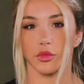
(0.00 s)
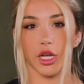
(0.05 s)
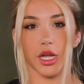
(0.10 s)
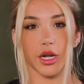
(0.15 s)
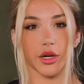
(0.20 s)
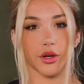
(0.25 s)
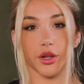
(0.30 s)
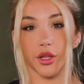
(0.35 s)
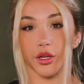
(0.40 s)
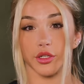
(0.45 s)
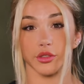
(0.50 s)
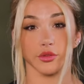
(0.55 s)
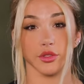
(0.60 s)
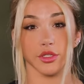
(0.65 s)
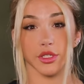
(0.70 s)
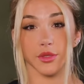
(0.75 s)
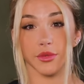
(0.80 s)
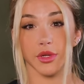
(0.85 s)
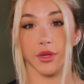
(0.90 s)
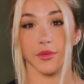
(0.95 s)
I don't know.
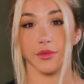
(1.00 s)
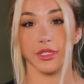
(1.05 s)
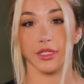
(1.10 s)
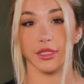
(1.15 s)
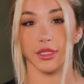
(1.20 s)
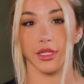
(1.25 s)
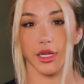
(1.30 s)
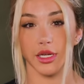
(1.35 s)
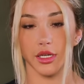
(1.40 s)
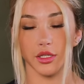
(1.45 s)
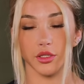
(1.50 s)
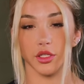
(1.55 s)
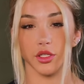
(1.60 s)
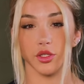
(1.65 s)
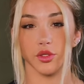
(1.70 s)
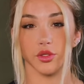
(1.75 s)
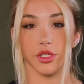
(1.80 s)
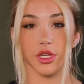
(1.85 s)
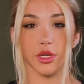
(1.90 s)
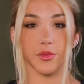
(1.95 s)
Sometimes letting
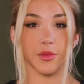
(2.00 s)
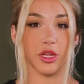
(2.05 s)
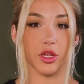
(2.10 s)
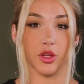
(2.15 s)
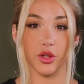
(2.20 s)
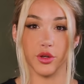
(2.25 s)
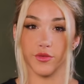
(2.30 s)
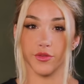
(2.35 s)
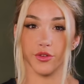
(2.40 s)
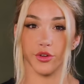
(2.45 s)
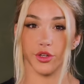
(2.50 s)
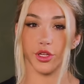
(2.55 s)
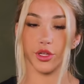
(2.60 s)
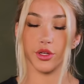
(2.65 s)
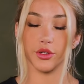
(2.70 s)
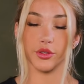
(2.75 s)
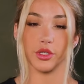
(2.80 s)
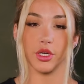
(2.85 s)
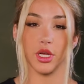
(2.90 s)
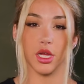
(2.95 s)
loose can be good for
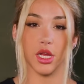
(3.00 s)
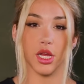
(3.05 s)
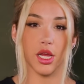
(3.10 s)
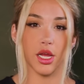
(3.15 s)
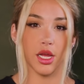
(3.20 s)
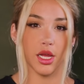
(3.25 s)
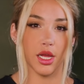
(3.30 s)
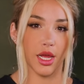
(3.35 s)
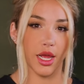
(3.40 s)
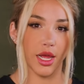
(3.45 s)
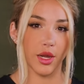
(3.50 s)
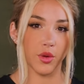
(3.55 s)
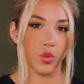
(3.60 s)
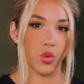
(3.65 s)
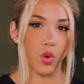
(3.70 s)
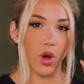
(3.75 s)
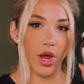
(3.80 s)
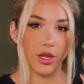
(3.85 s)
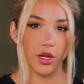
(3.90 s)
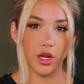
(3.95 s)
you.
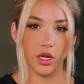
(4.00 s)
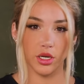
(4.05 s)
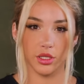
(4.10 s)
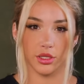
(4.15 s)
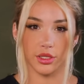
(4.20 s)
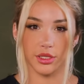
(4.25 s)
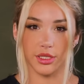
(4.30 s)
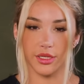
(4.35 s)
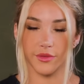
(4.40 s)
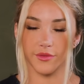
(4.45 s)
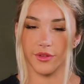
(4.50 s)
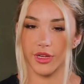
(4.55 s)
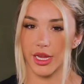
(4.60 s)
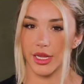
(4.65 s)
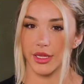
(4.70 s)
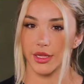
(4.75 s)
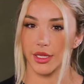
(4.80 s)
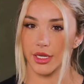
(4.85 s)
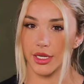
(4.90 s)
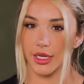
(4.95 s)
And why not
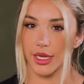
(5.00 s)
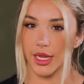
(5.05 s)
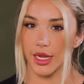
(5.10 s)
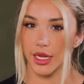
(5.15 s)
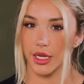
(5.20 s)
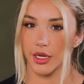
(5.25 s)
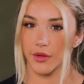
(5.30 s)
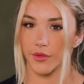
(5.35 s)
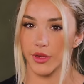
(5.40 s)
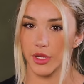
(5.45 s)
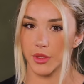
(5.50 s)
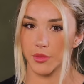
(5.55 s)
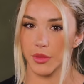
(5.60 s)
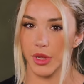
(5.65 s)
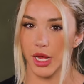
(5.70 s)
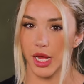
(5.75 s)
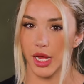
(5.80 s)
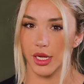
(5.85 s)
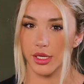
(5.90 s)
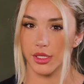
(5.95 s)
alleviate the negative
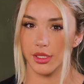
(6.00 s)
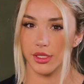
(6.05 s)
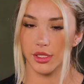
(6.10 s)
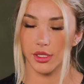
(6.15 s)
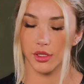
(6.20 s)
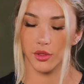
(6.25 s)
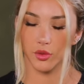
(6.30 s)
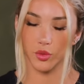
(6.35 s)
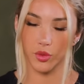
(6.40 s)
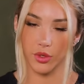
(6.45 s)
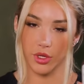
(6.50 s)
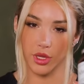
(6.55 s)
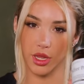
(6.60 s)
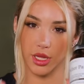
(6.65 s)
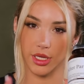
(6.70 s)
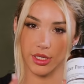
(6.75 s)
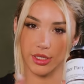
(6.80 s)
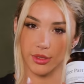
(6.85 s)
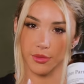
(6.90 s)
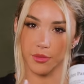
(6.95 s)
impacts?
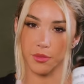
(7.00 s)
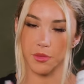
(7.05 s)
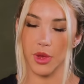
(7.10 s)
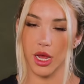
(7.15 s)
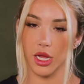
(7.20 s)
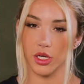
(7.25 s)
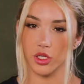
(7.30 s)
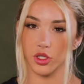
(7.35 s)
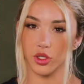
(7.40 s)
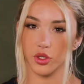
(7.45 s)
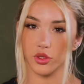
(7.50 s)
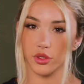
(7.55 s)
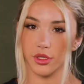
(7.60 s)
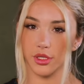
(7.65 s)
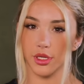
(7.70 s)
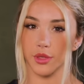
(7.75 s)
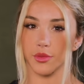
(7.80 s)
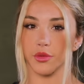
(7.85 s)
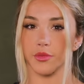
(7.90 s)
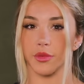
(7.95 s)
with this magical
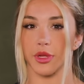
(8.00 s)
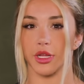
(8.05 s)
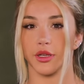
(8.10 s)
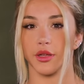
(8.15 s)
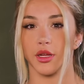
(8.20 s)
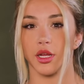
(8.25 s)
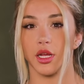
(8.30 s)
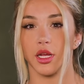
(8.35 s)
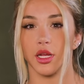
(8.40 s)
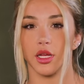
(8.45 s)
supplement.